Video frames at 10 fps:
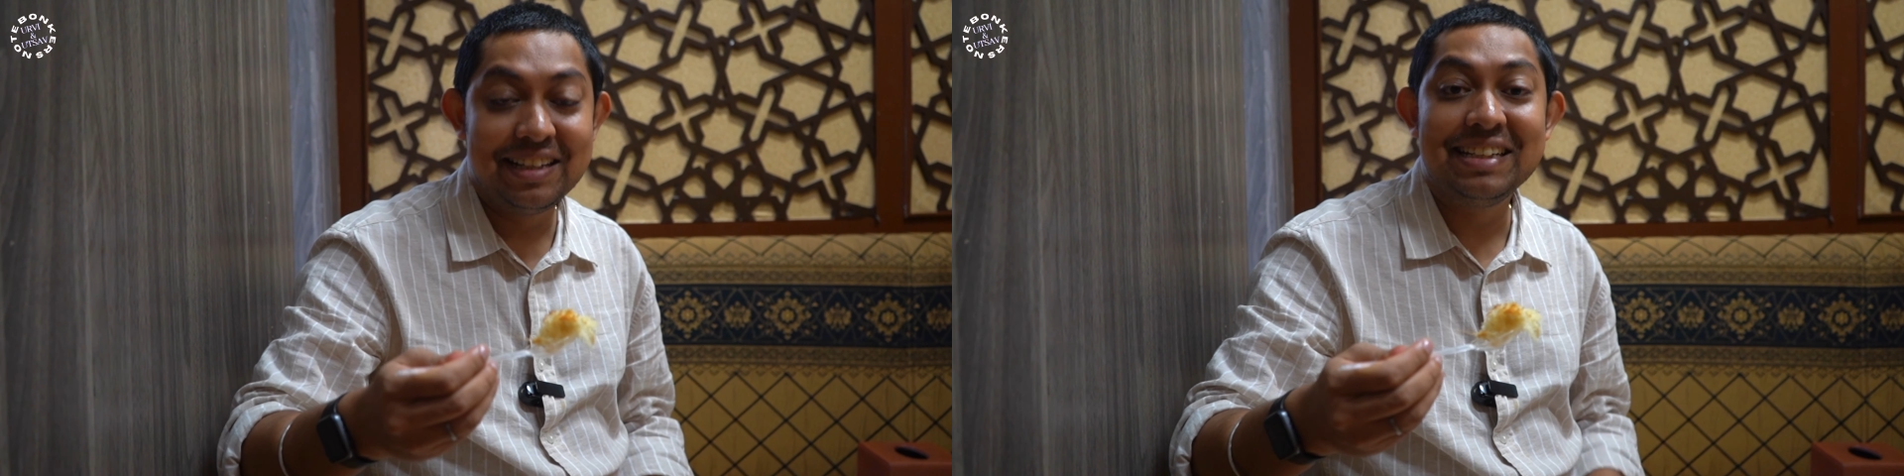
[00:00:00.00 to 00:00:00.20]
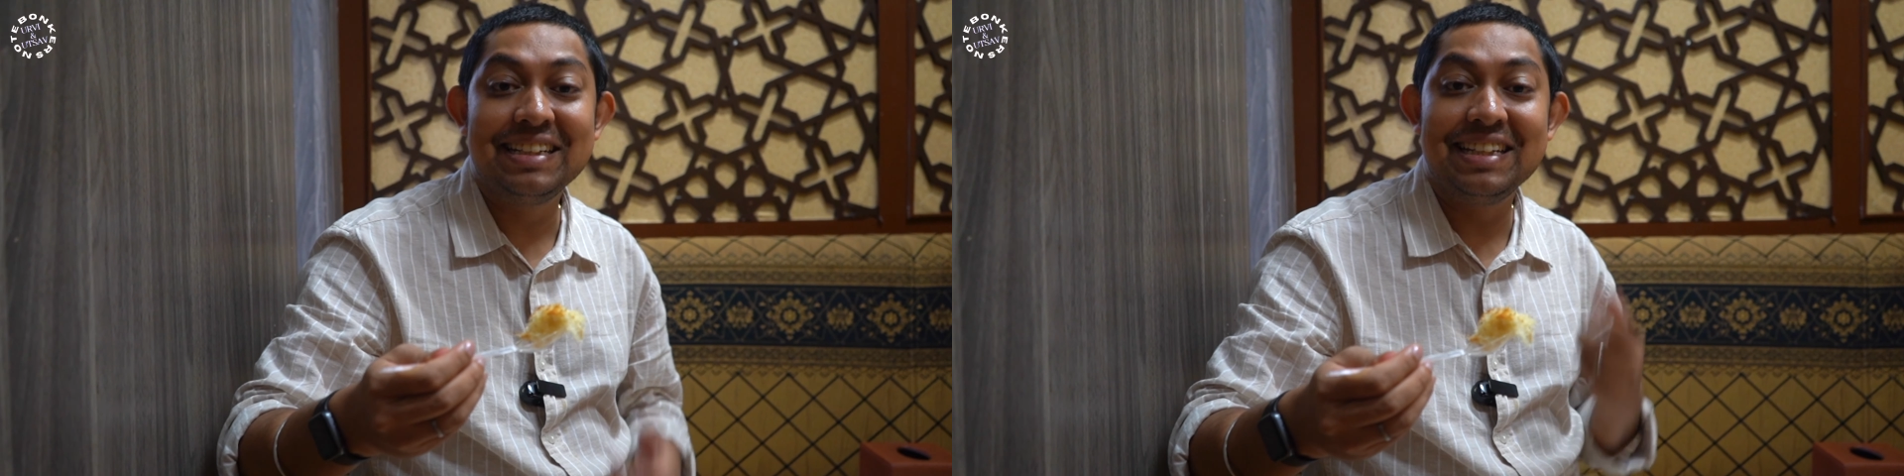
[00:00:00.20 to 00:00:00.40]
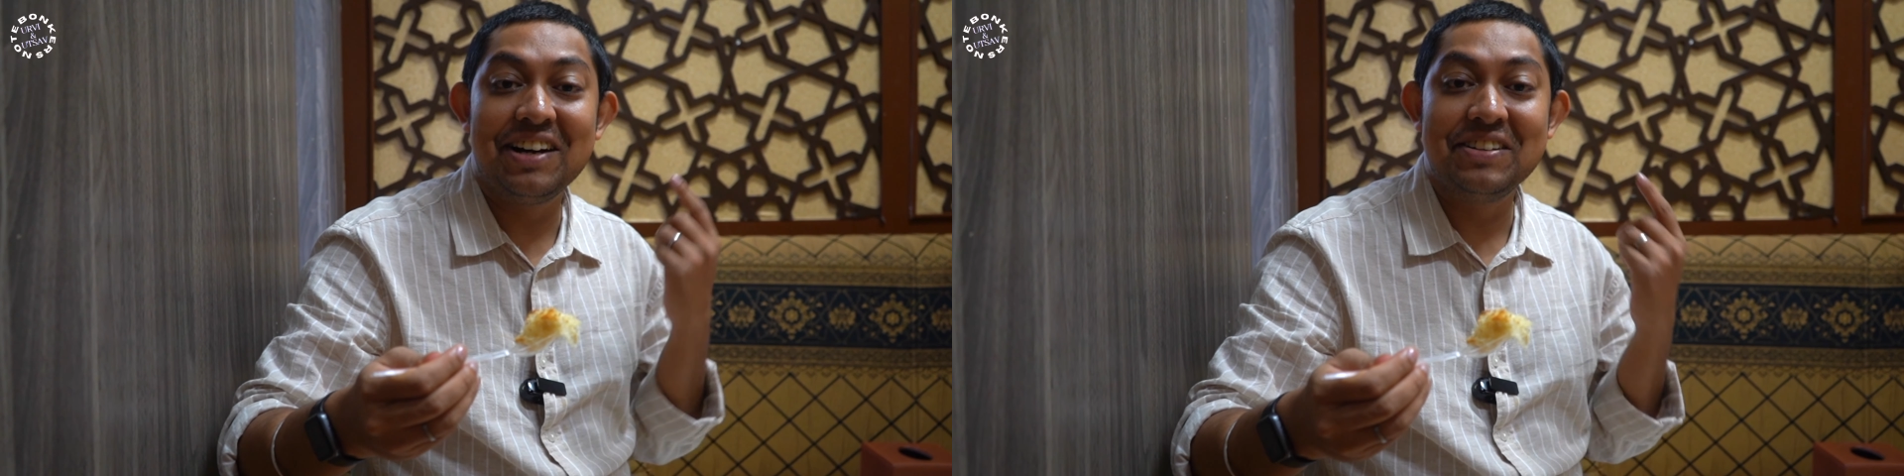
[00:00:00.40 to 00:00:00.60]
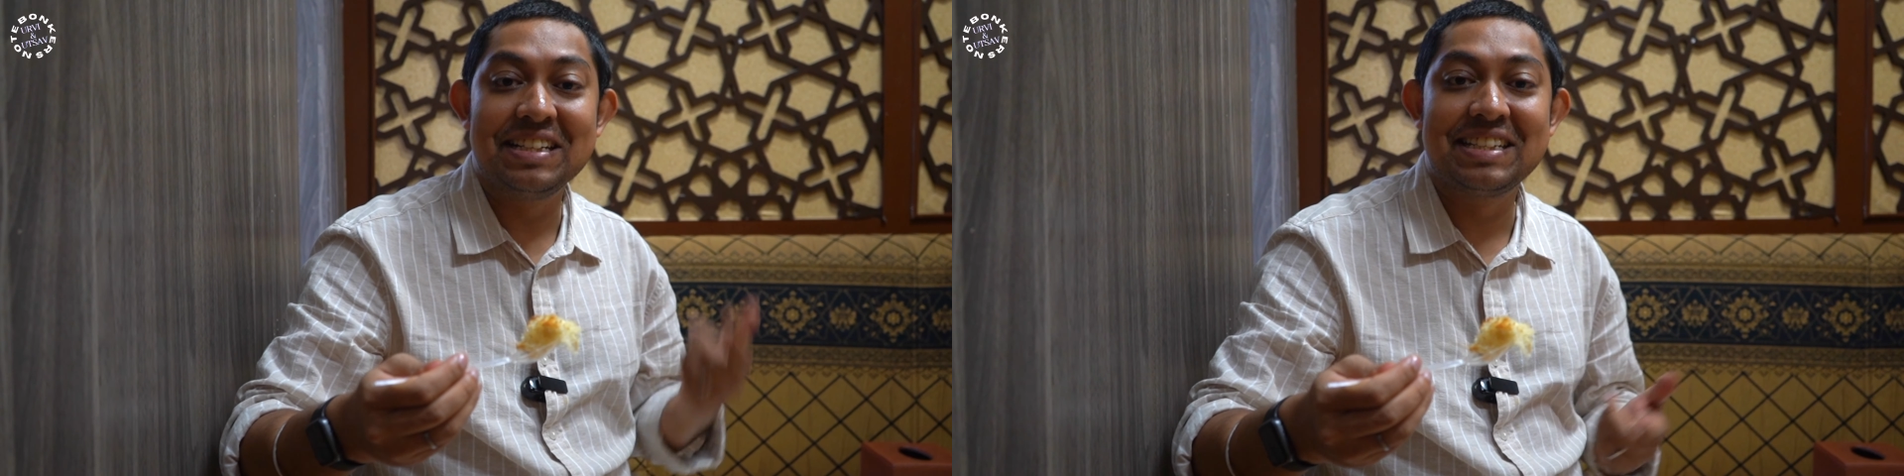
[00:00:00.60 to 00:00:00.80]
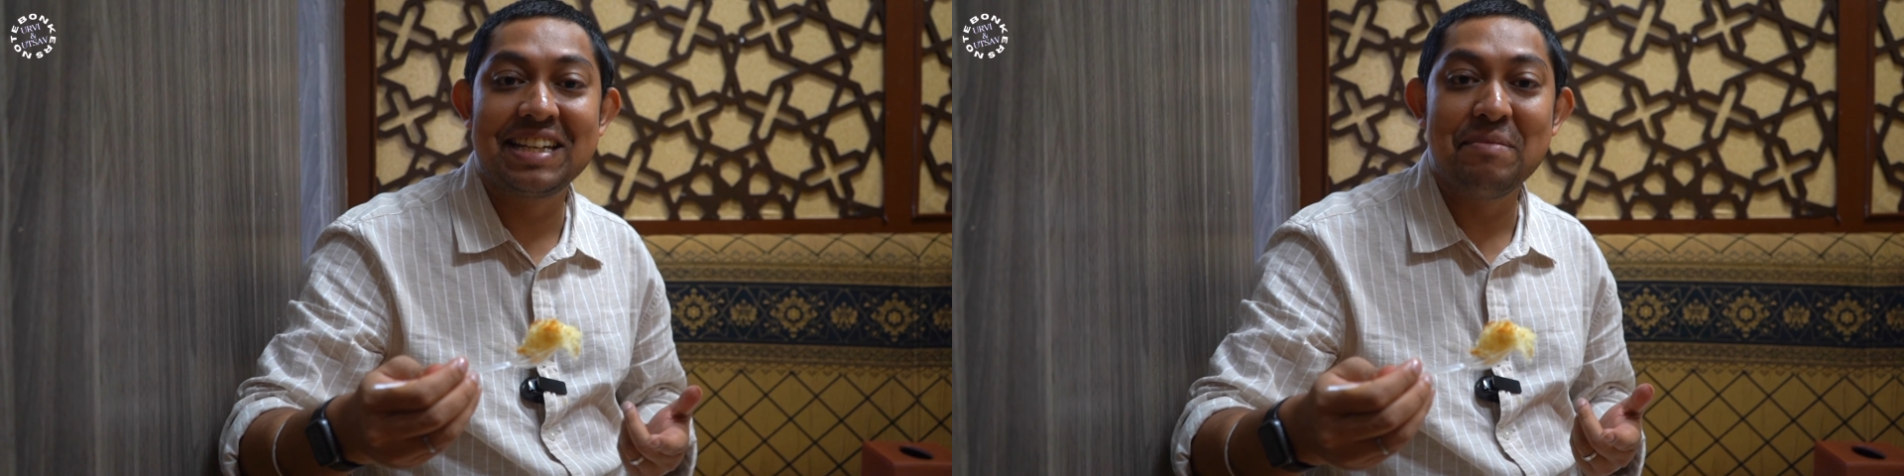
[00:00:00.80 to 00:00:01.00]
Well, now
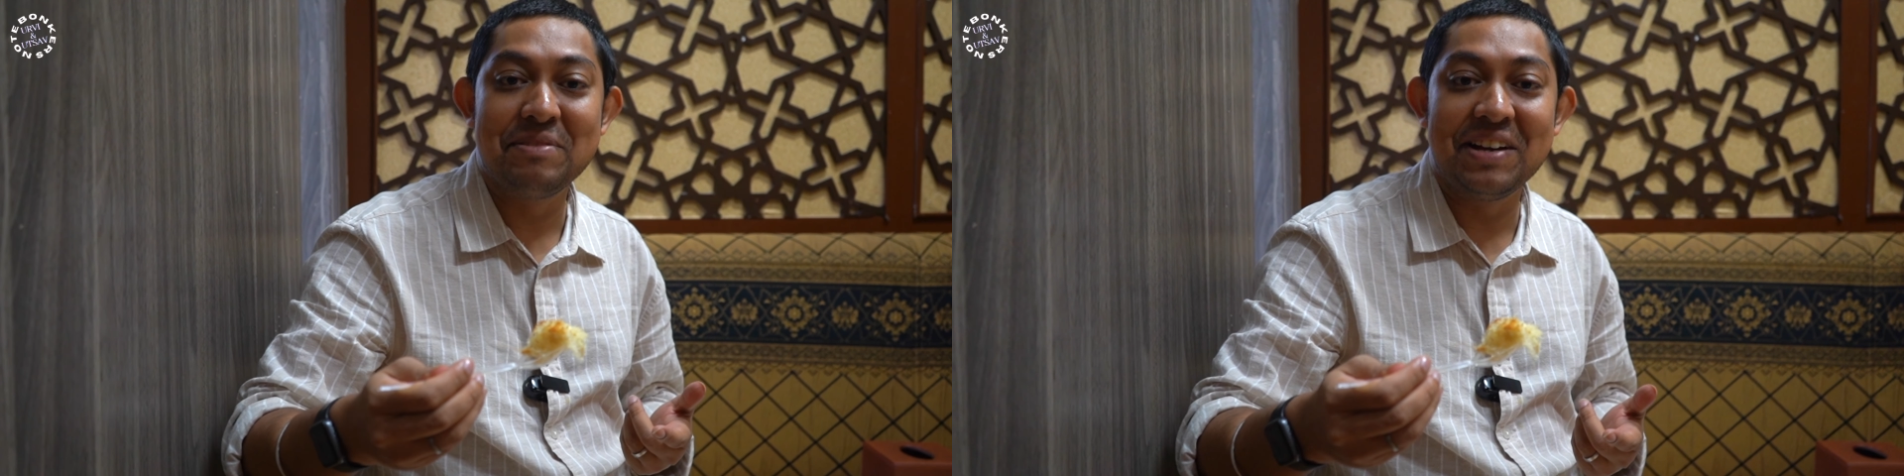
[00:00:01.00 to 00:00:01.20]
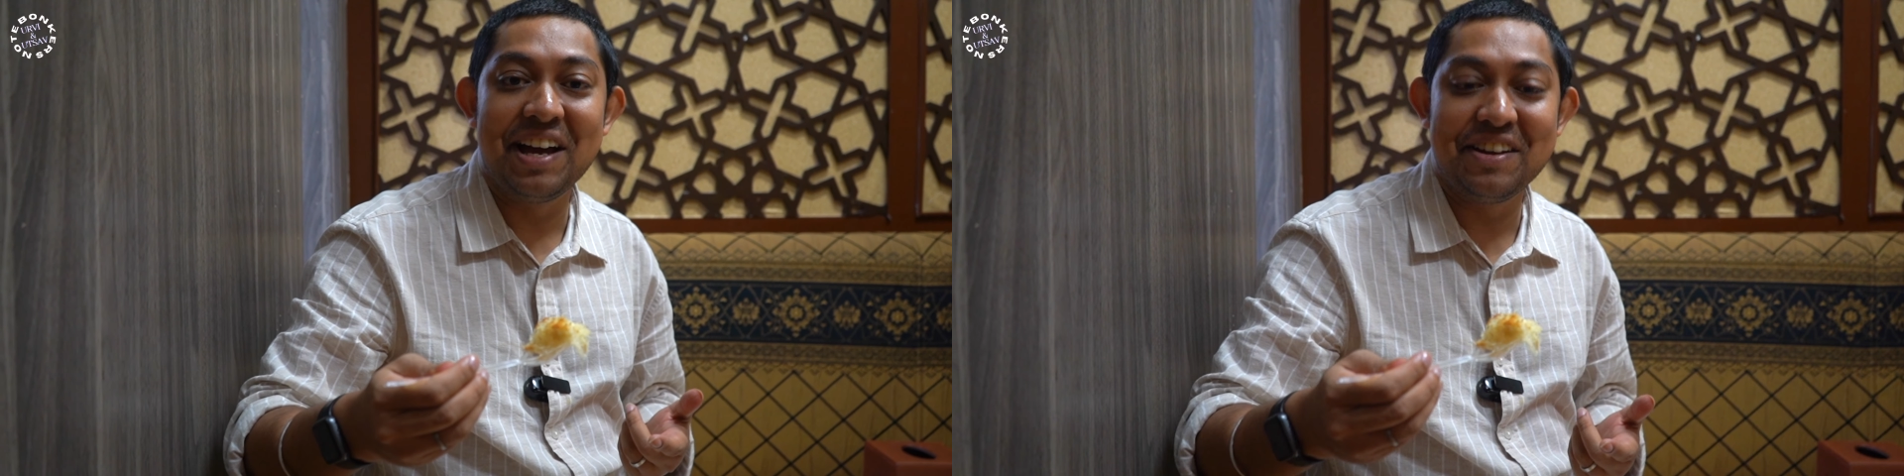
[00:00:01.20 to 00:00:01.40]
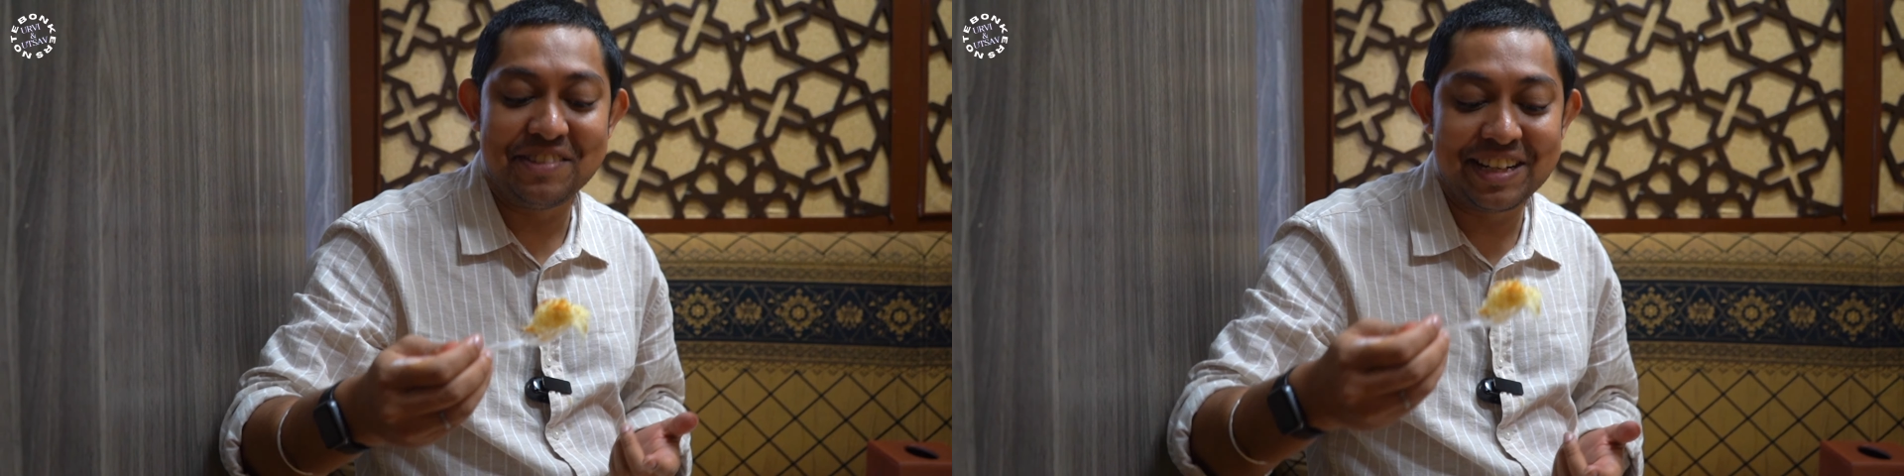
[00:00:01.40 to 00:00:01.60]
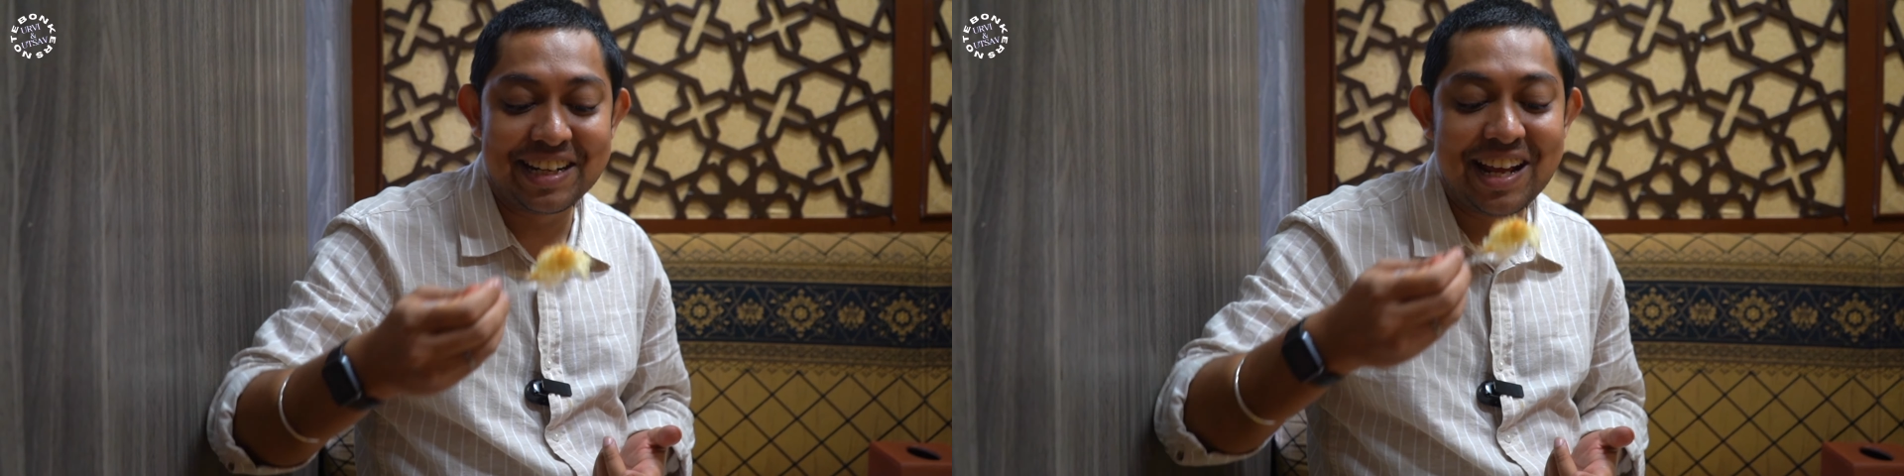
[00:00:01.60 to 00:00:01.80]
it's time to have it.